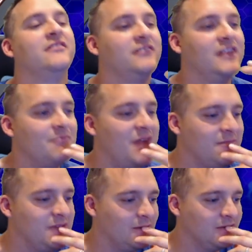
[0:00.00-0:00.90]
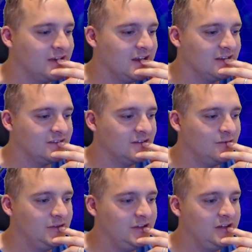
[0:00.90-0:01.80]
They might be able to get it, so
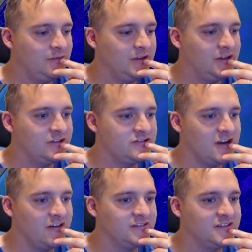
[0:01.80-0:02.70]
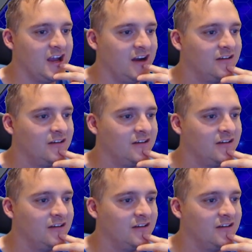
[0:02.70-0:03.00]
we will Cheren's Care.